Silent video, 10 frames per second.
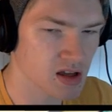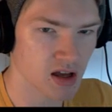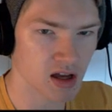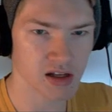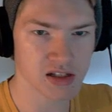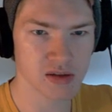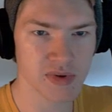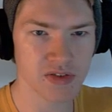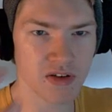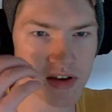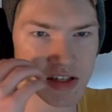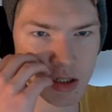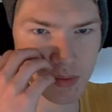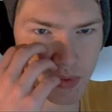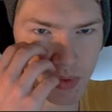It's a bit of a
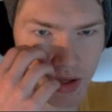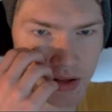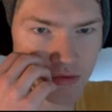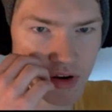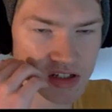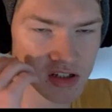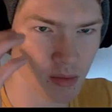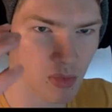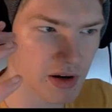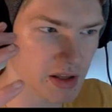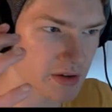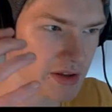risk, but we can raise some money on